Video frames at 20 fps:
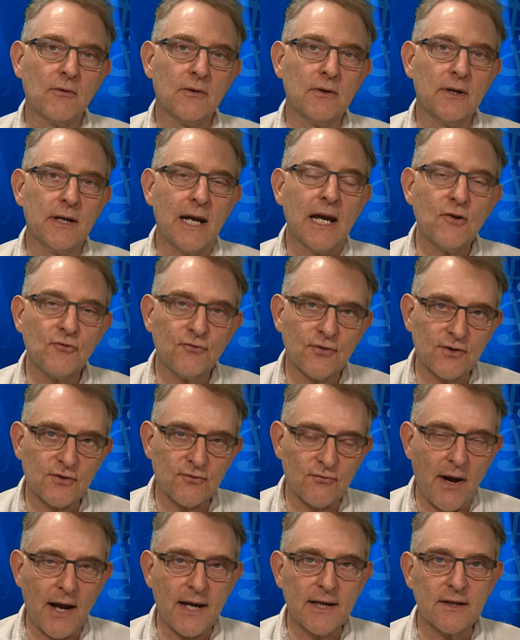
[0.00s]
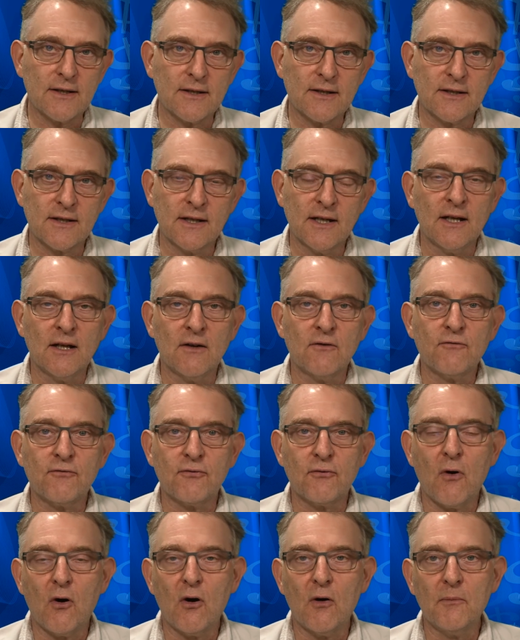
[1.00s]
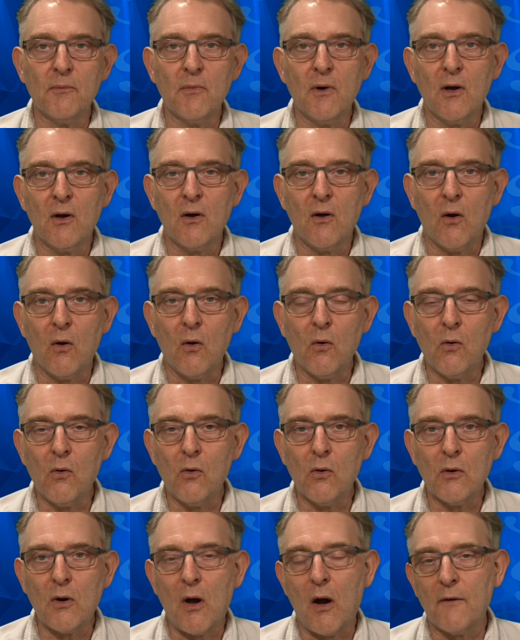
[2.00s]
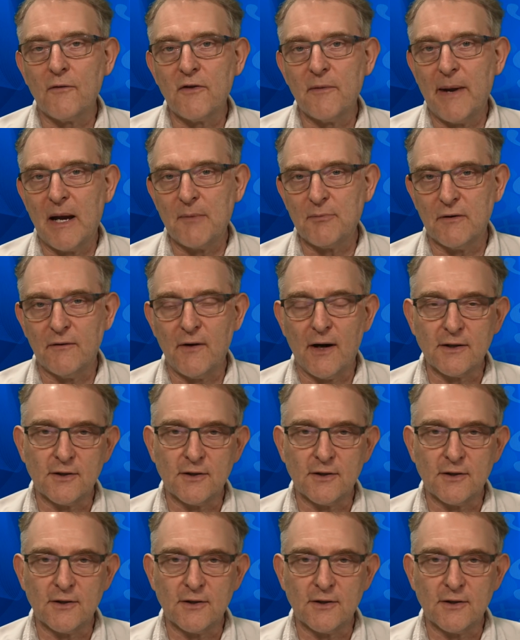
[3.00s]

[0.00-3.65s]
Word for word: Great to have you with us. And uh, you guys do a lot of analysis